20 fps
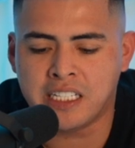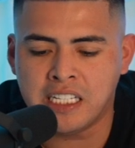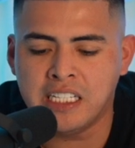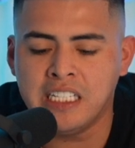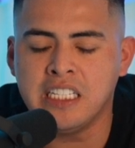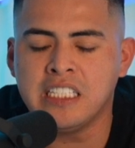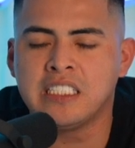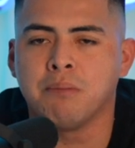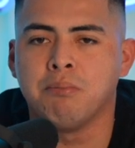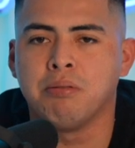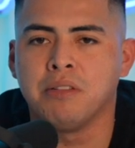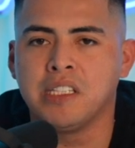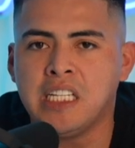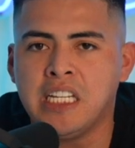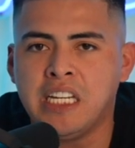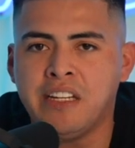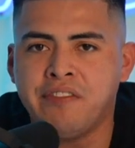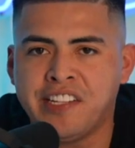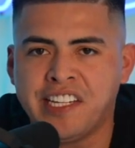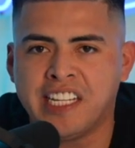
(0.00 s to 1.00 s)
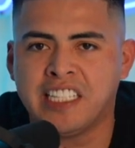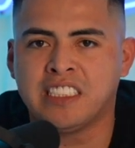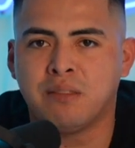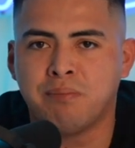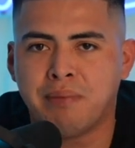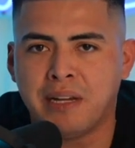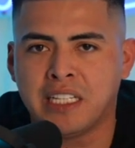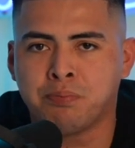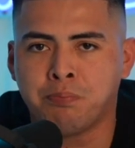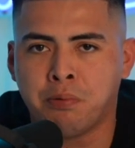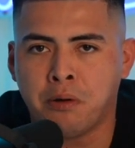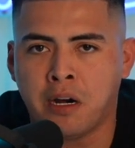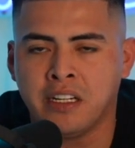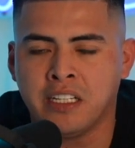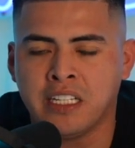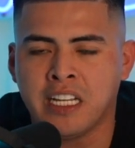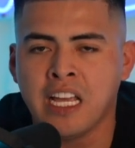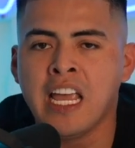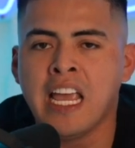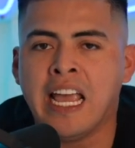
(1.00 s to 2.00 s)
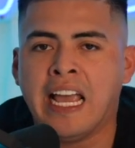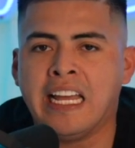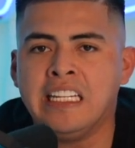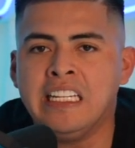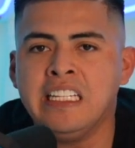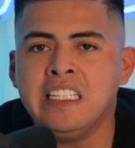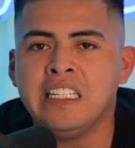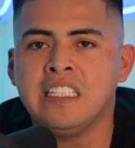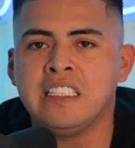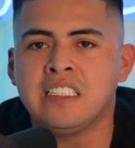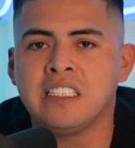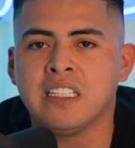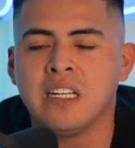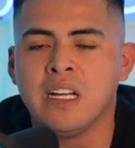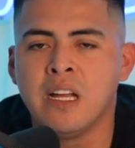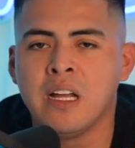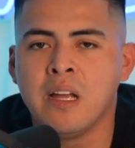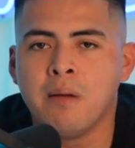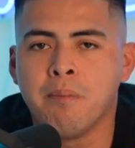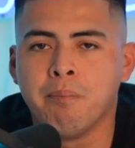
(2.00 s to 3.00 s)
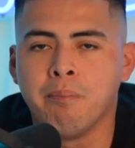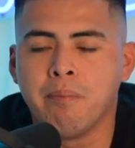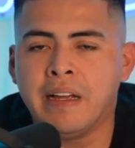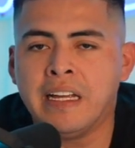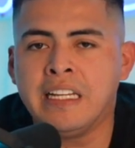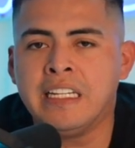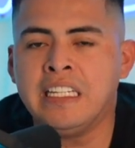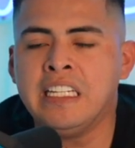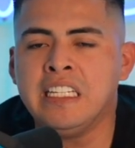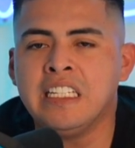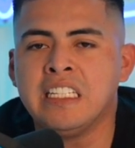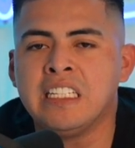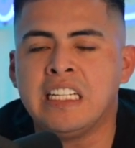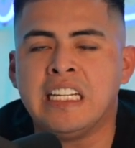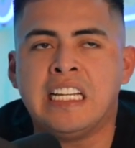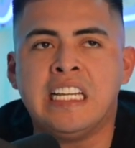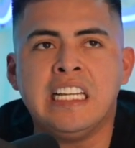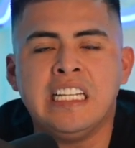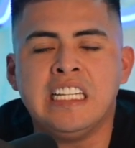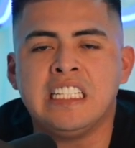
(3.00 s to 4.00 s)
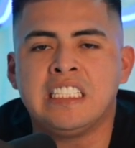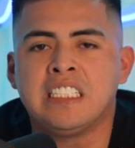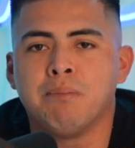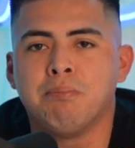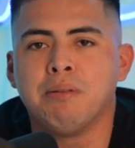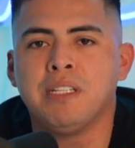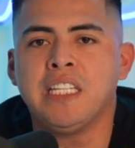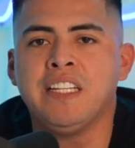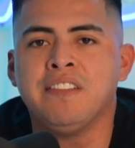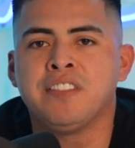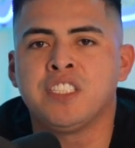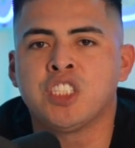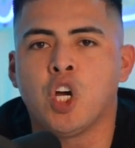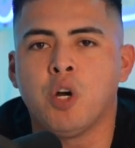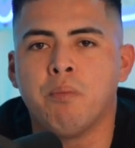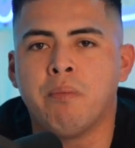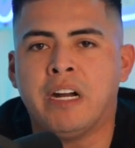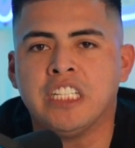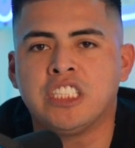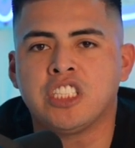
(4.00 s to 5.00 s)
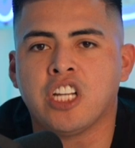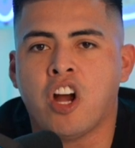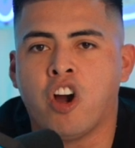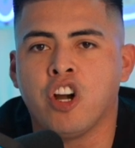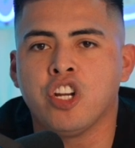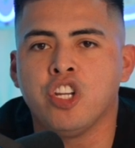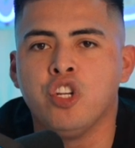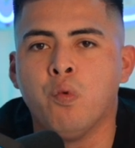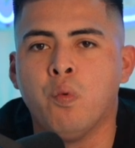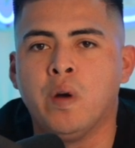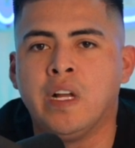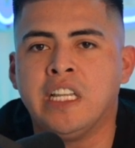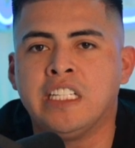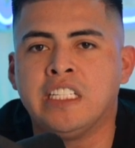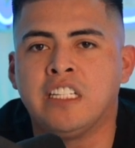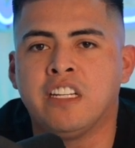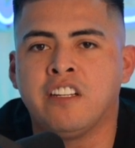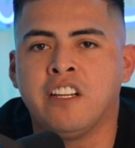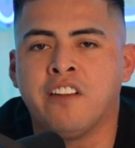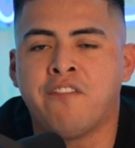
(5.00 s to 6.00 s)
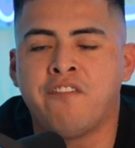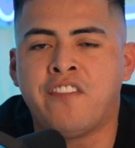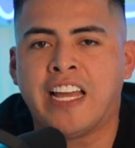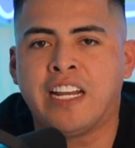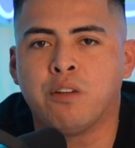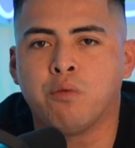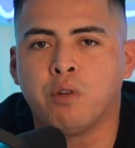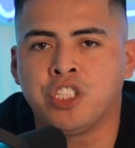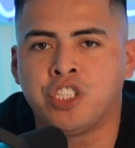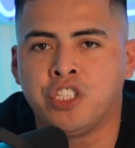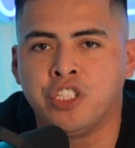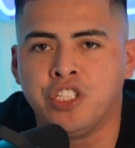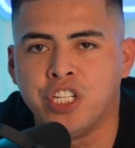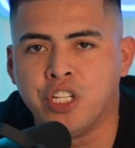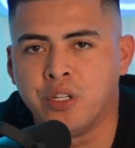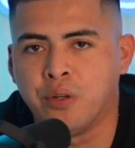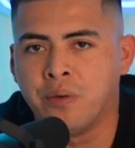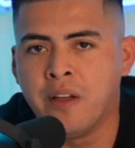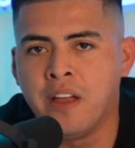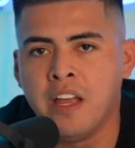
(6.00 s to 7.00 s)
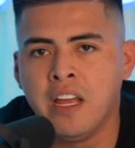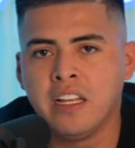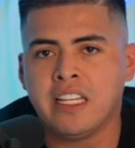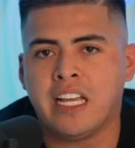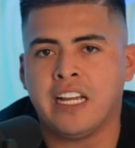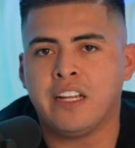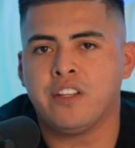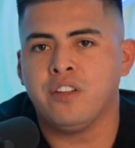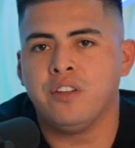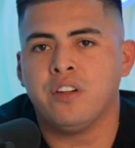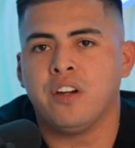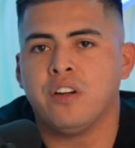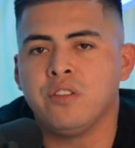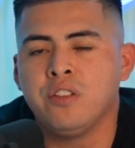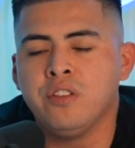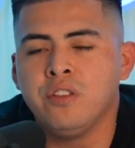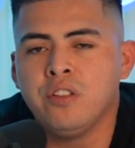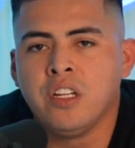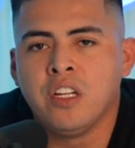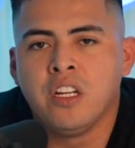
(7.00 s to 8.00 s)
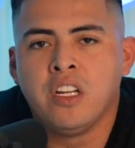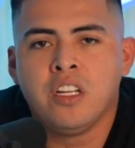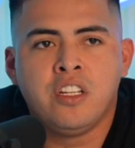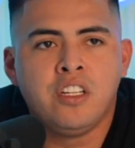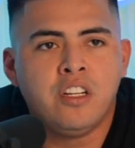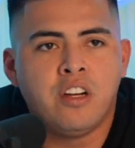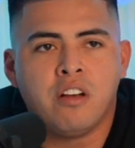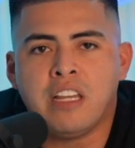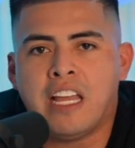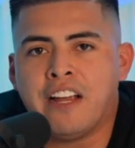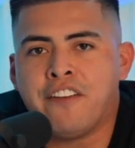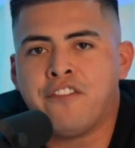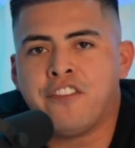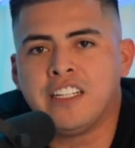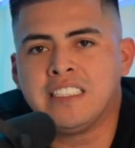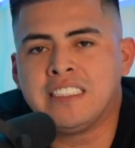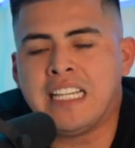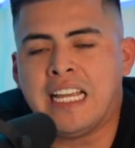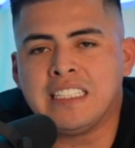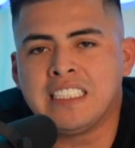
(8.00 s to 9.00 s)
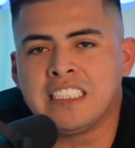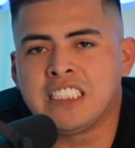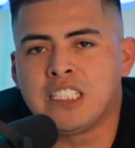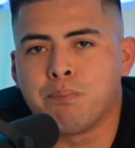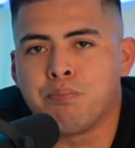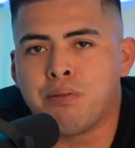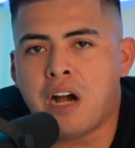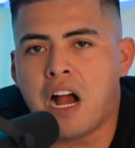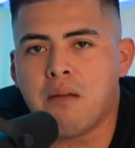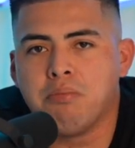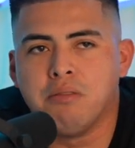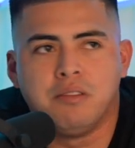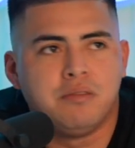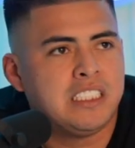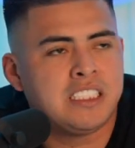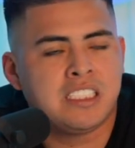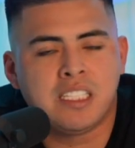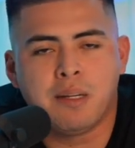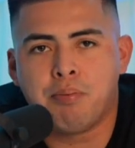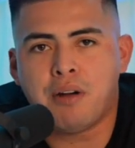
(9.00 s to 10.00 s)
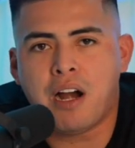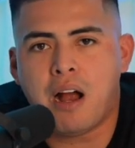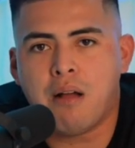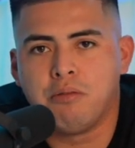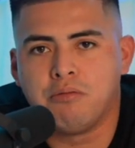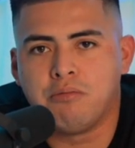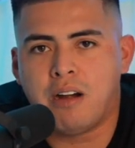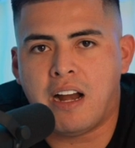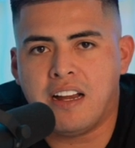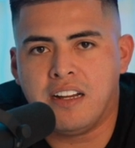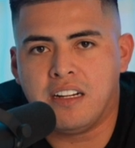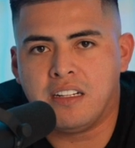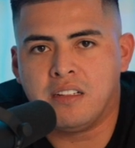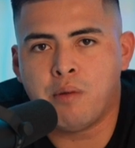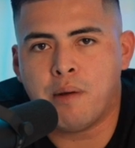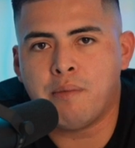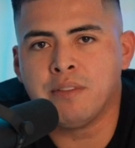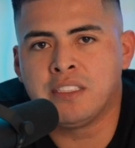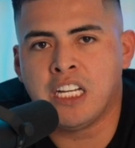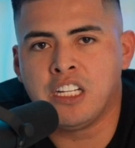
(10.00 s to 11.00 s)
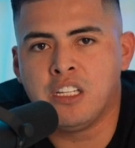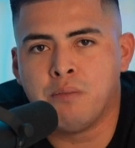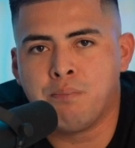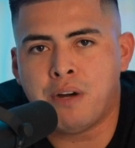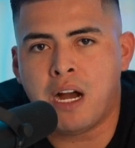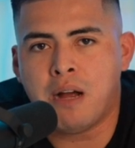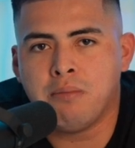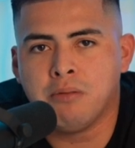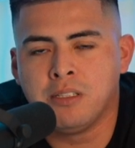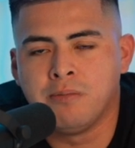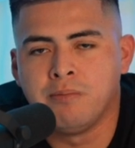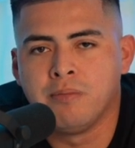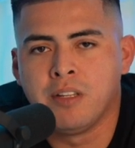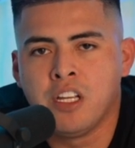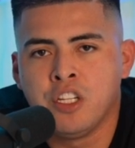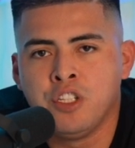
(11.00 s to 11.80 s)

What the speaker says: He needs to believe he has the best product, and he needs to believe so much. Are you willing to defend what you do? Like like for example, this is the problem. This is the problem right here. Want me to tell you the problem?